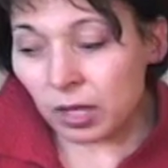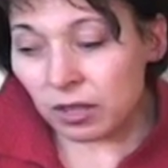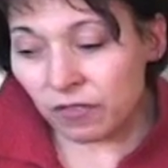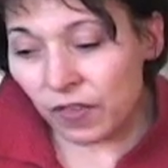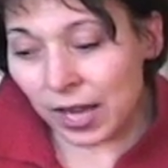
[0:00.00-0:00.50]

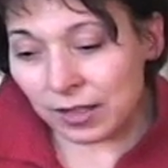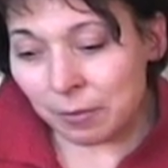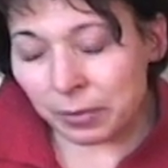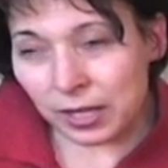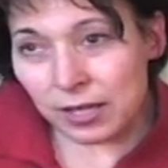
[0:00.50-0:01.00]
the fact
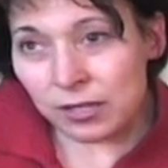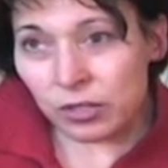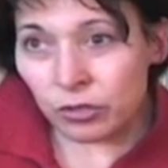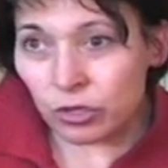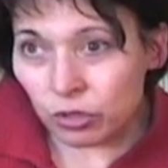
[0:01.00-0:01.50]
that because
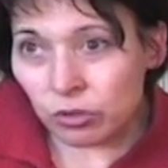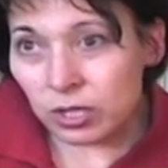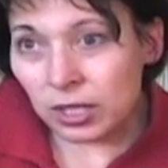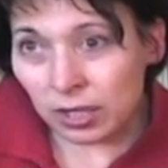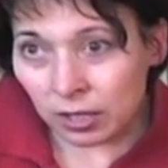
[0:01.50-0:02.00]
they're
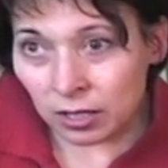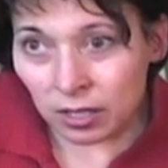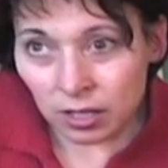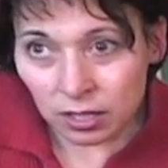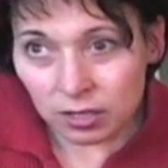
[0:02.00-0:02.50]
choosing
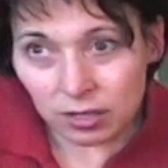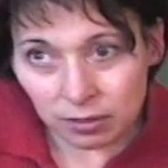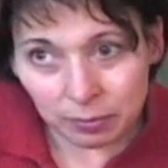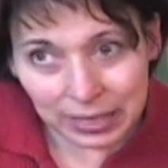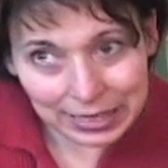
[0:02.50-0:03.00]
to
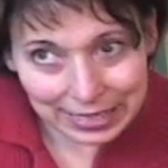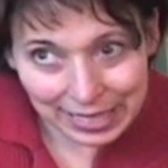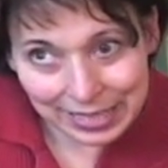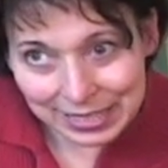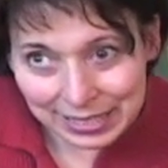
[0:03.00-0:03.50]
be
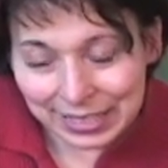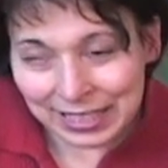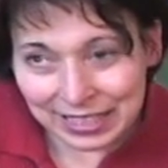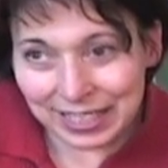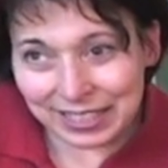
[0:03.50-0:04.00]

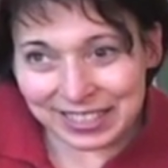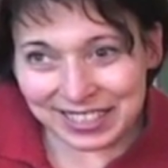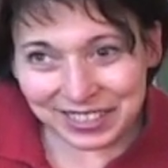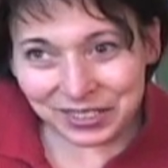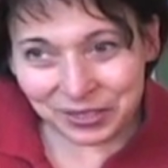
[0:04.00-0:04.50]
lazy and
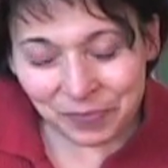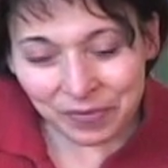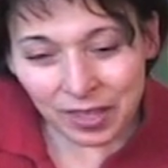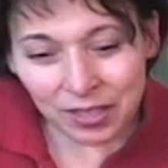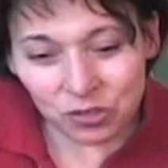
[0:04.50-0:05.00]
to
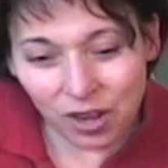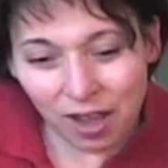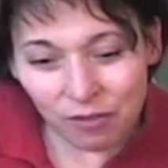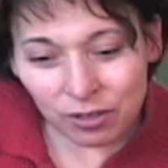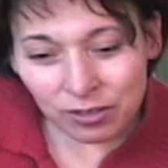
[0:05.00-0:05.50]

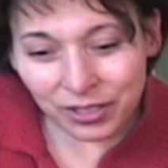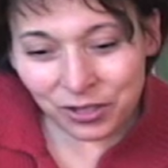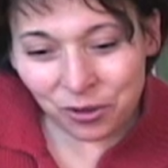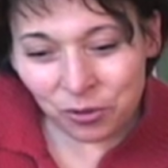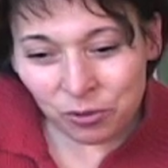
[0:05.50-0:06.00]
travel,
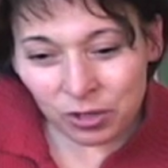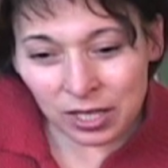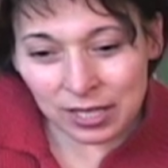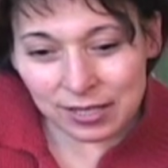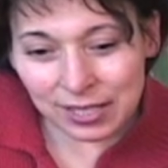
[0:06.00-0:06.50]

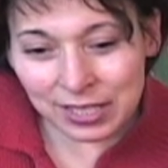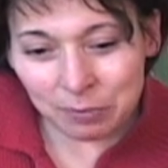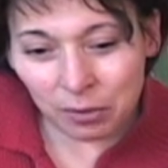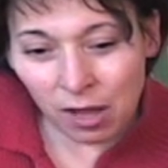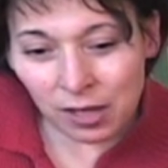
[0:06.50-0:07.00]
6
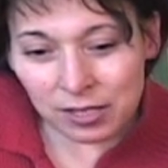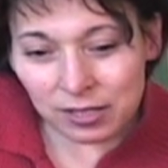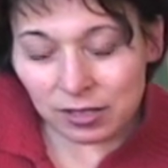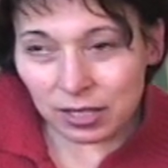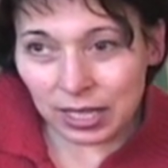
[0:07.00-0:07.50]

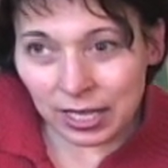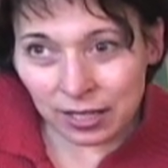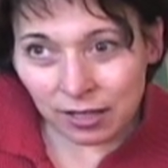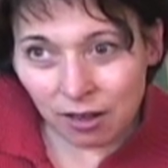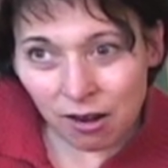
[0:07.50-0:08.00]
blocks in
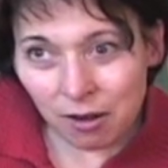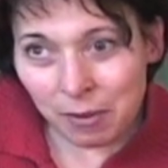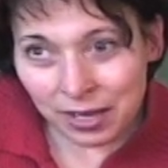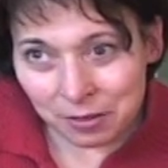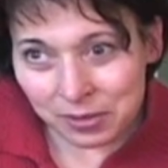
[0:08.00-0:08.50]
a car
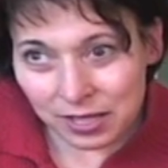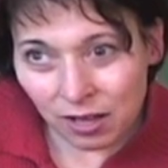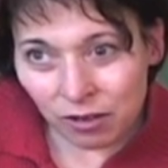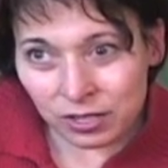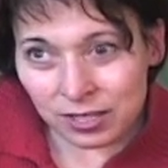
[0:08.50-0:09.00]
by
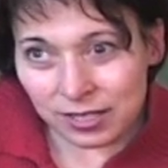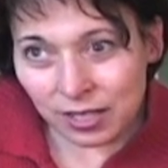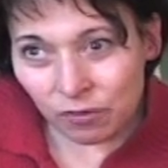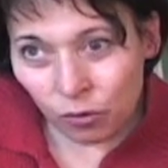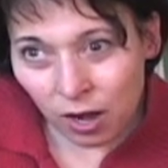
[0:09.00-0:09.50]
themselves
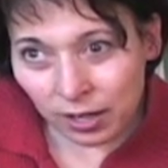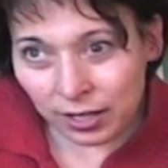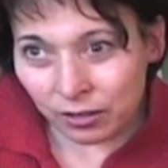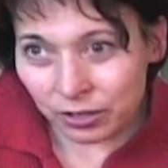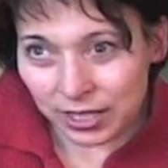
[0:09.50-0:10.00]
instead of
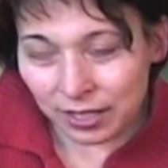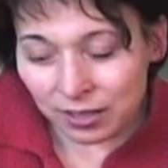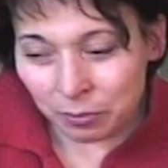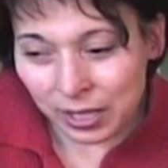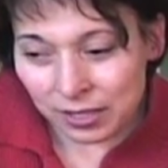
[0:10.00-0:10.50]
walking or taking
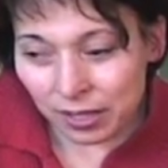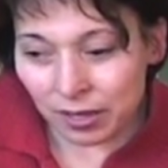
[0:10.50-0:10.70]
the bus,